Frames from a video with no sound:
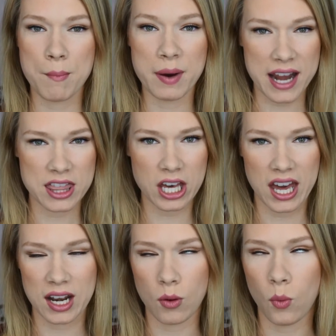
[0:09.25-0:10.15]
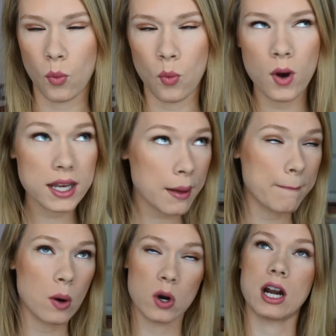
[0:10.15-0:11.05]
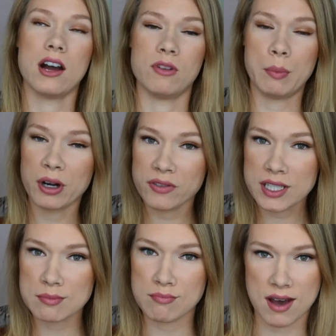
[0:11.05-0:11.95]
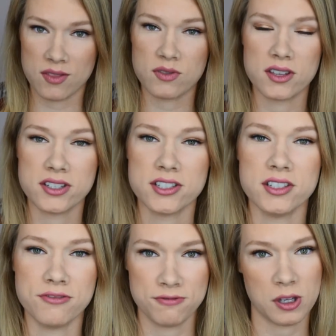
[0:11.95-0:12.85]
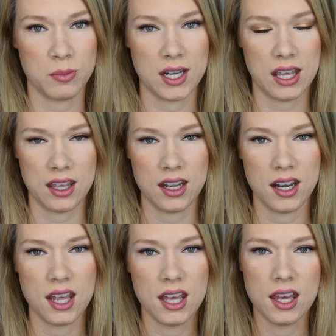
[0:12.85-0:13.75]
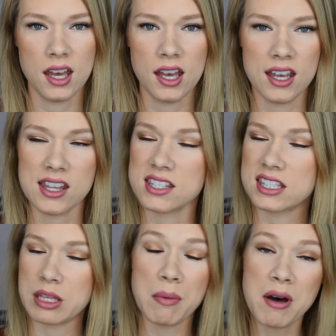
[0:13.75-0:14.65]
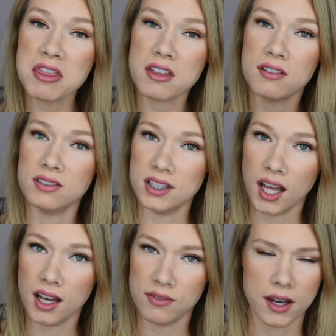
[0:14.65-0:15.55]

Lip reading: but I thought what more of a perfect month to film it in is the month of love.